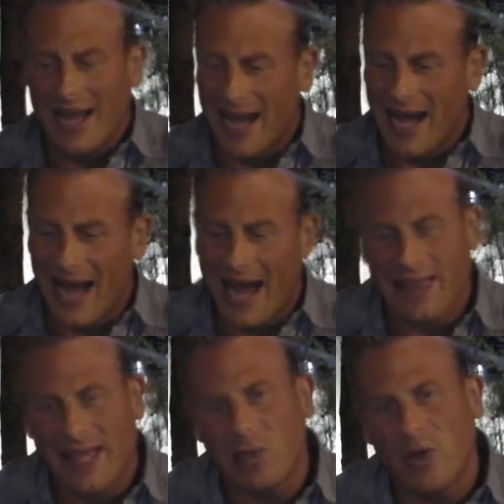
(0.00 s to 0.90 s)
I, I
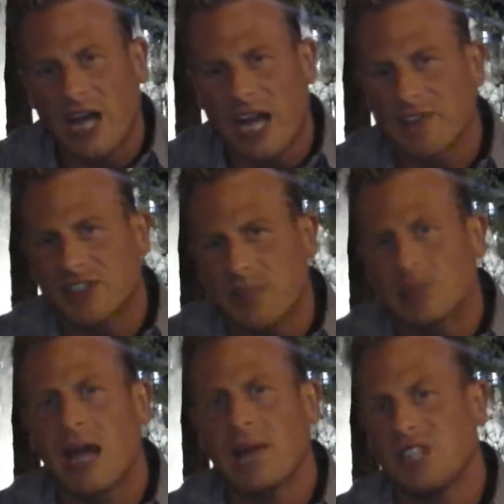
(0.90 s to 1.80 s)
think what kind of
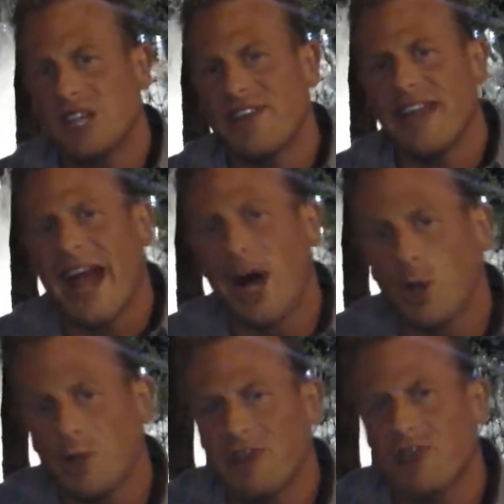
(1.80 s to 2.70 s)
sometimes even
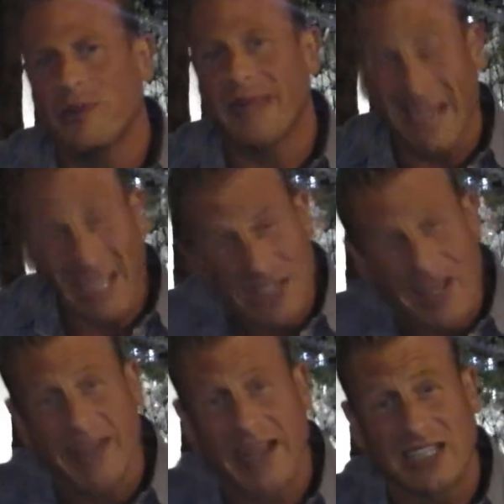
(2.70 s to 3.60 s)
held me from getting to
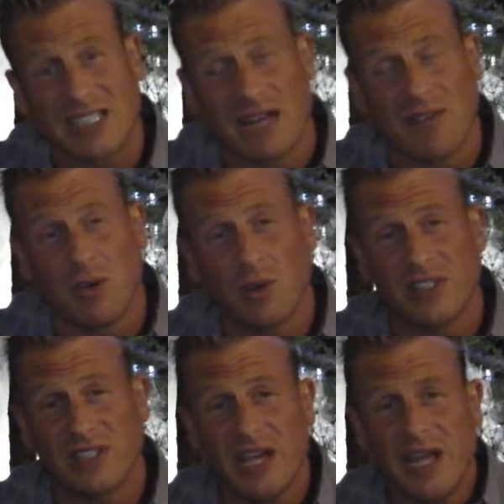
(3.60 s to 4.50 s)
that next level
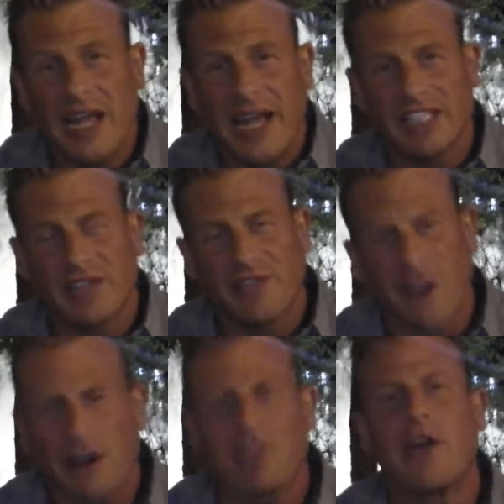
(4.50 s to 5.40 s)
was it's a
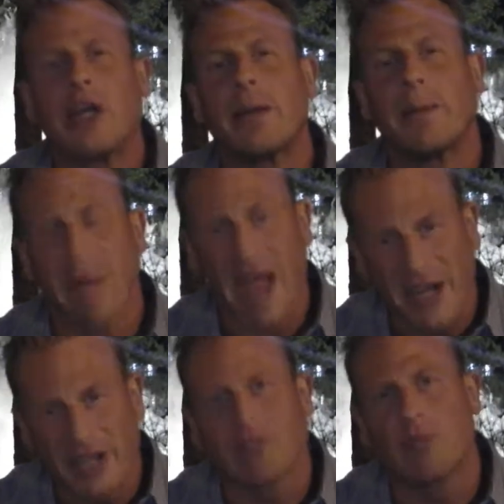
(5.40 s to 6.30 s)
very, very
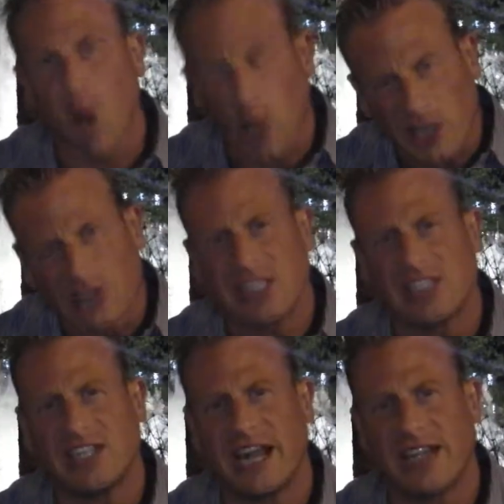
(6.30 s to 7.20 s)
competitive market
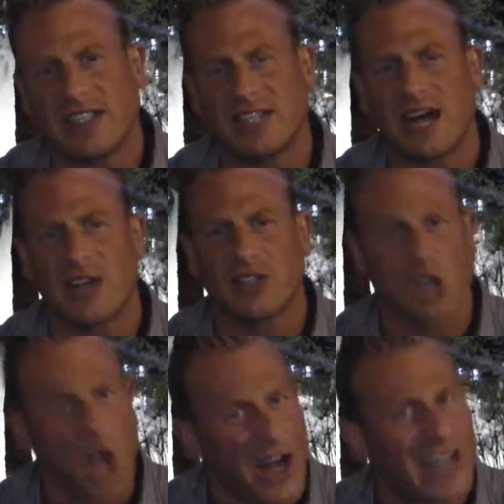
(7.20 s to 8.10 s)
these days. Uh, there's
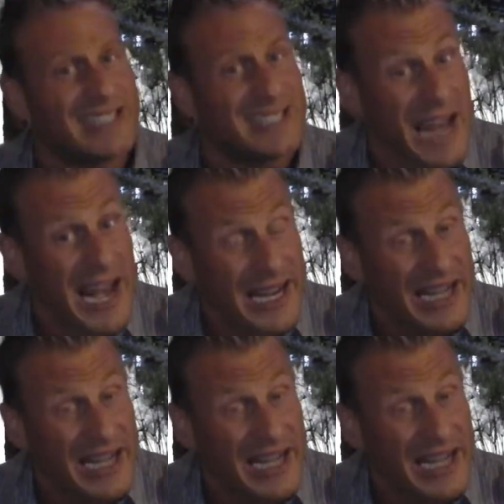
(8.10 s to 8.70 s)
a lot at stake.